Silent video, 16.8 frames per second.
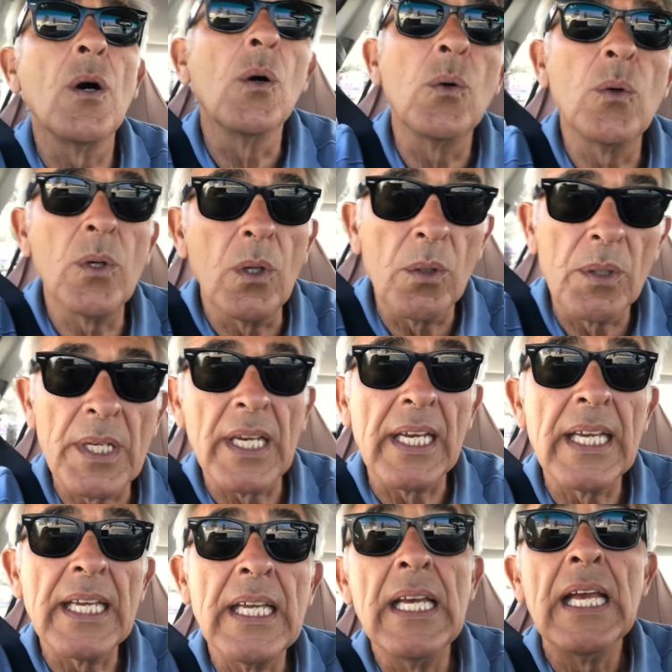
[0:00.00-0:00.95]
oh,
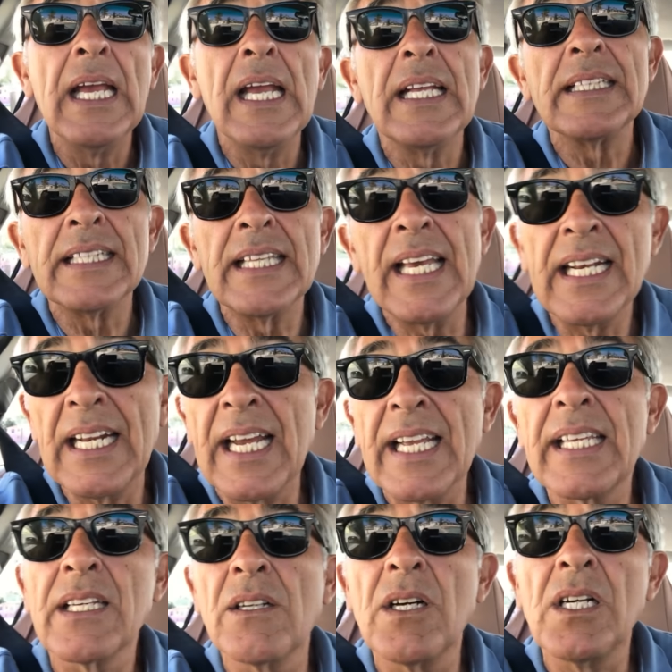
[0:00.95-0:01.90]
okay. Then
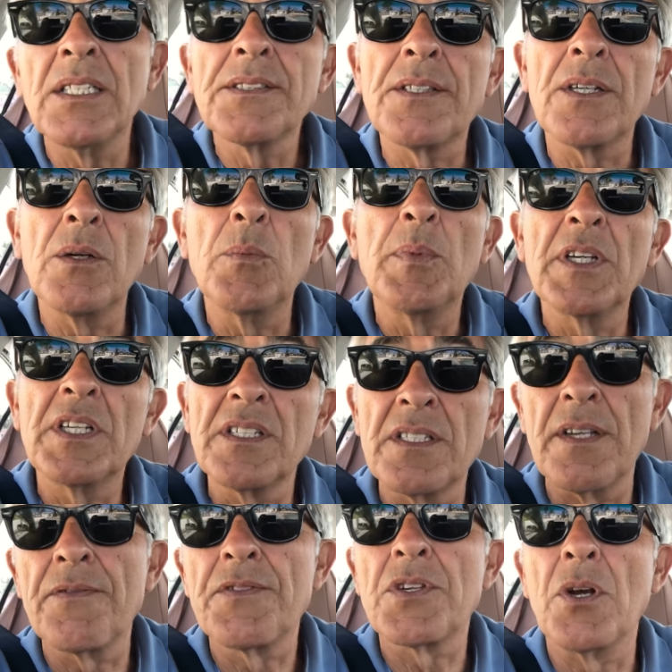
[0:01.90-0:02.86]
I can also,
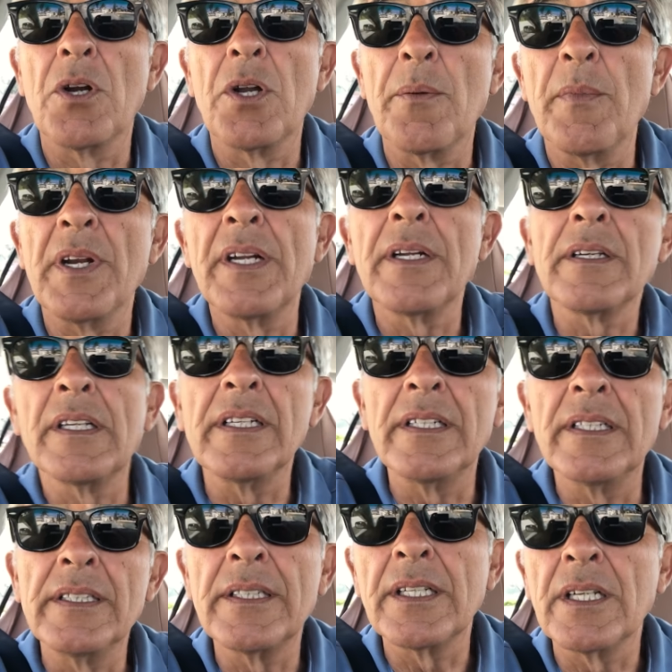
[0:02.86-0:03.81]
because I've shown him,
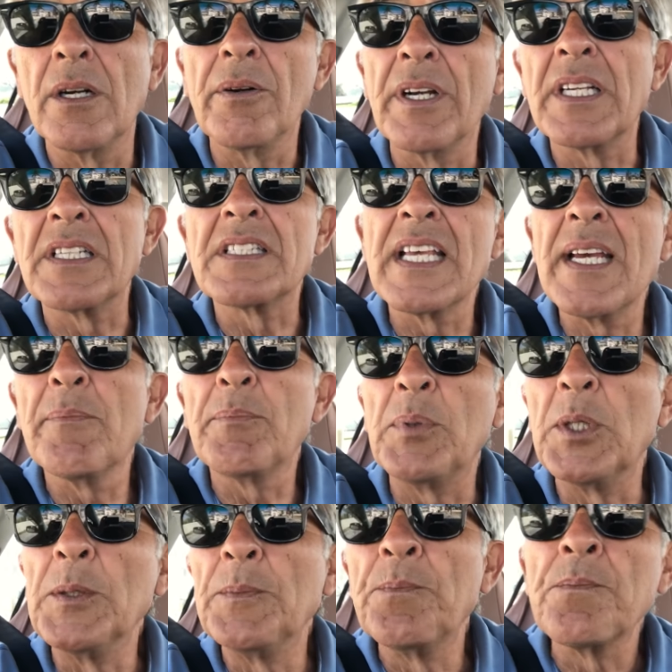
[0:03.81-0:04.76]
uh, you know, an
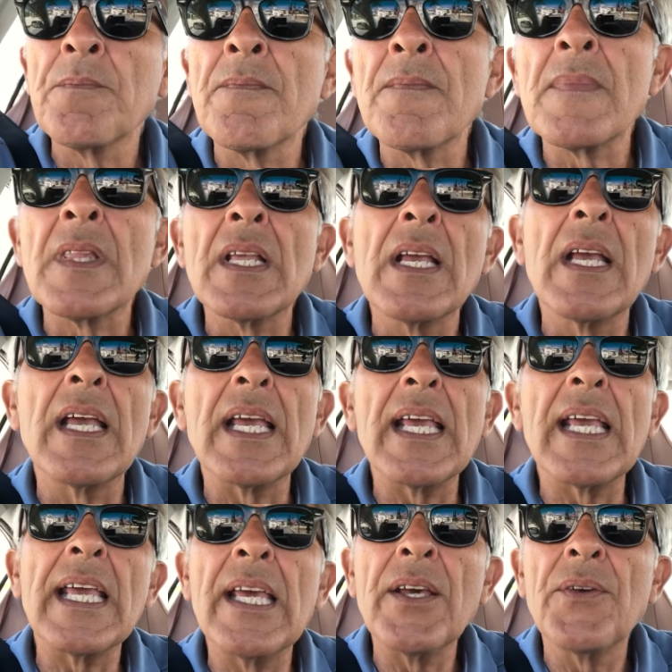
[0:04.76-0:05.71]
example,
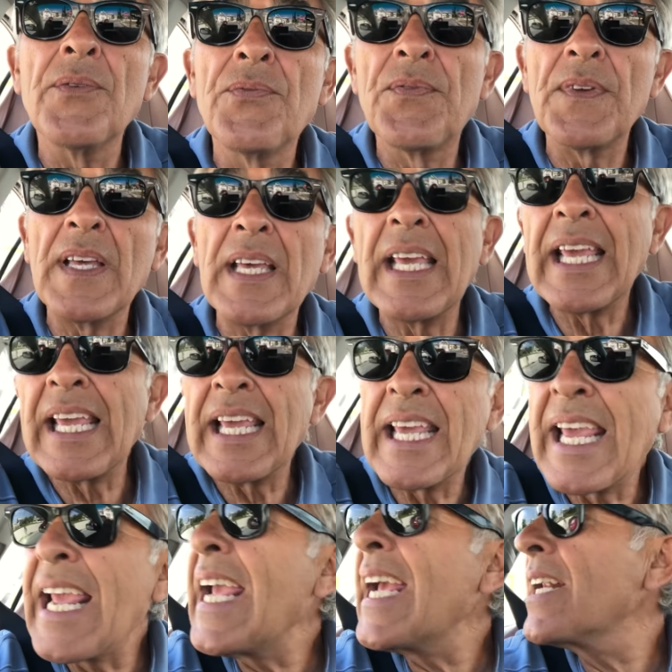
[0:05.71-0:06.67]
if he
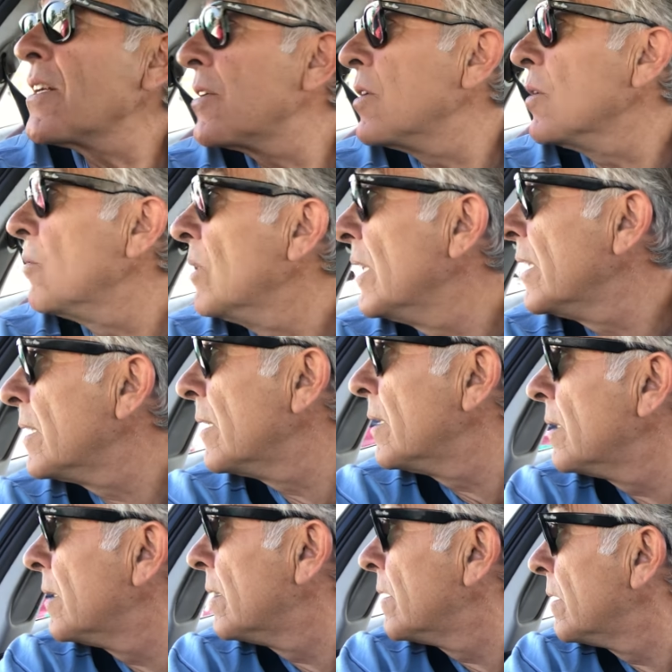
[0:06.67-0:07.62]
can't do it
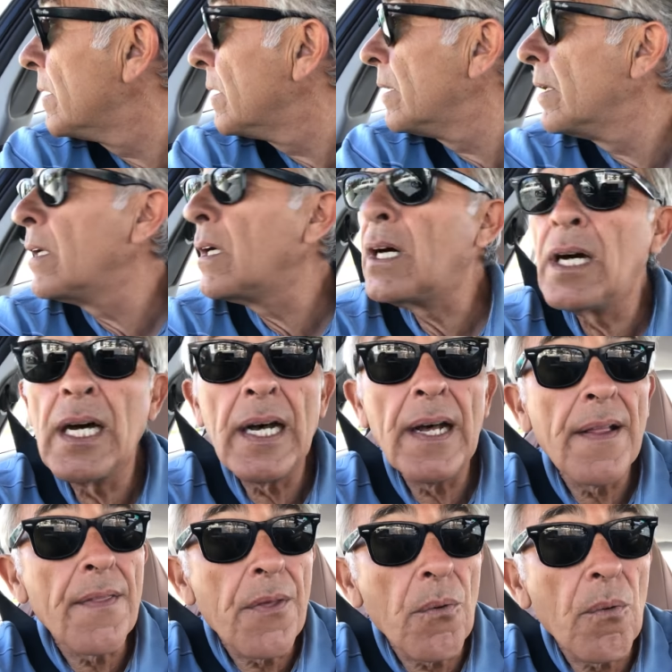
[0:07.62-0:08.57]

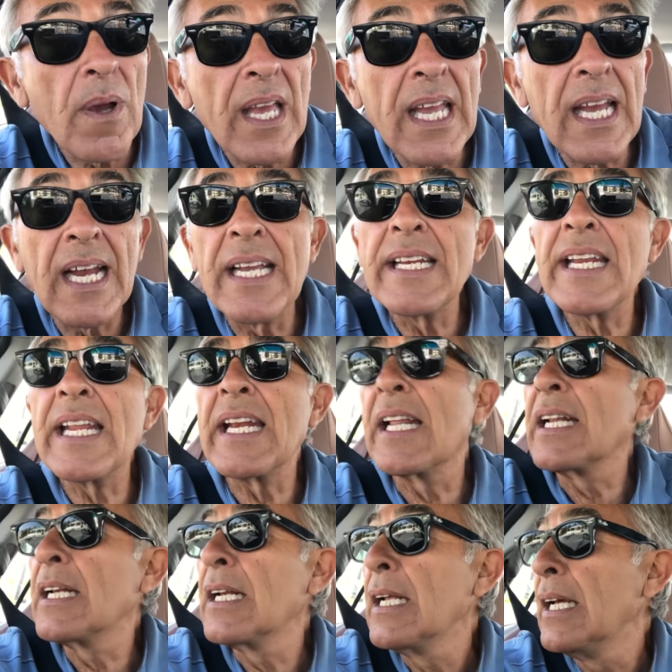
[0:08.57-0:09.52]
uh, the way I need
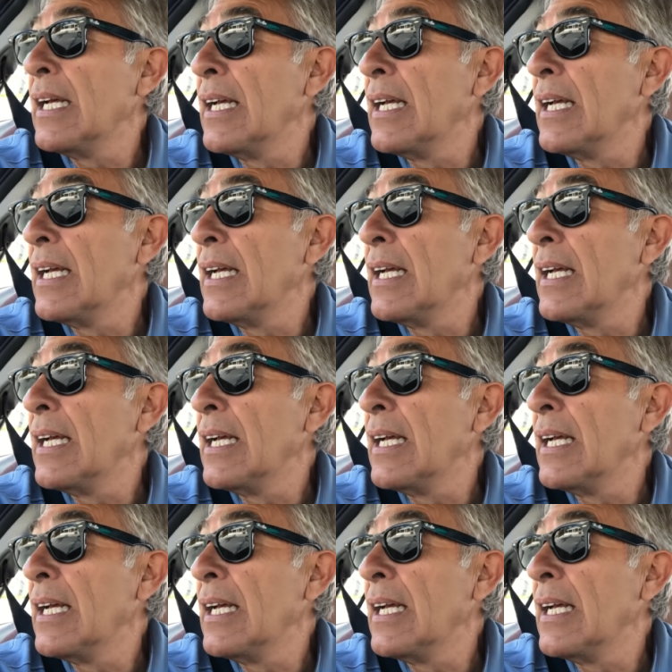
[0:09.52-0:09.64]
it,